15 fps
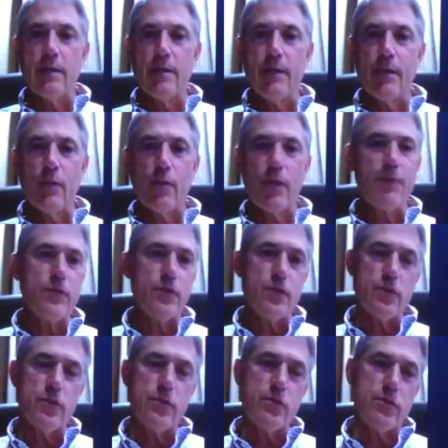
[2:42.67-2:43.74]
I mean,
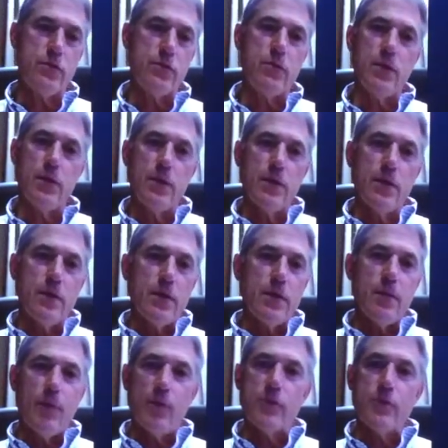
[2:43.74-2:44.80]
references to
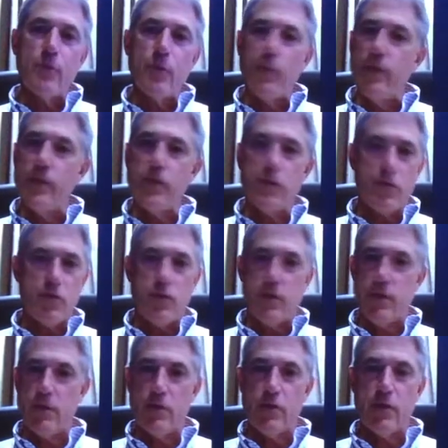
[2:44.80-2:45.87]
the multiple research
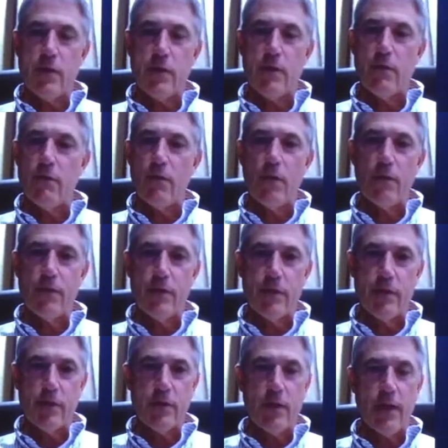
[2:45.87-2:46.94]
centers that are involved in
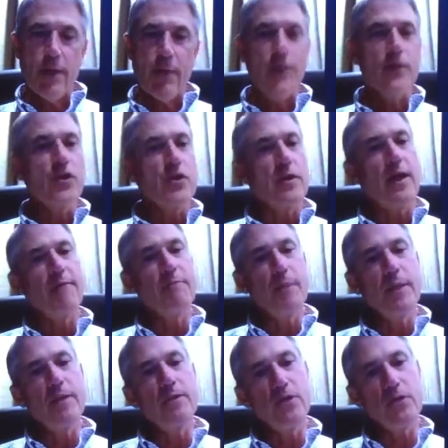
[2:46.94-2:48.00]
this collaboration. I've
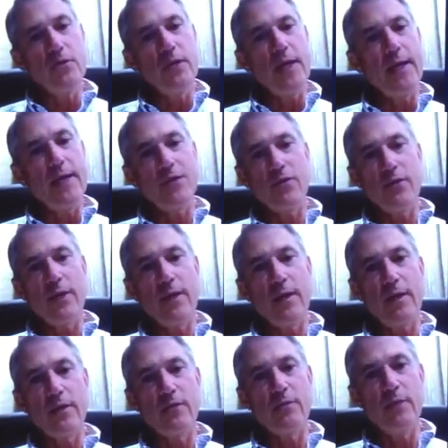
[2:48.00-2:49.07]
been to the Answer
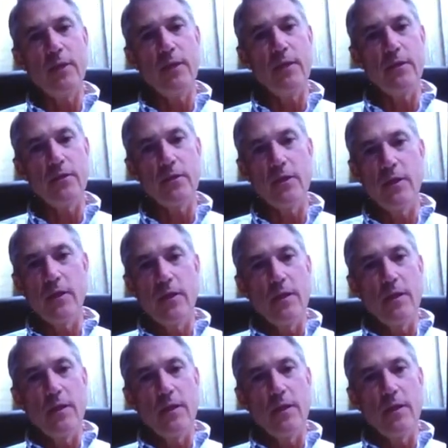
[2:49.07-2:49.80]
ALS meetings.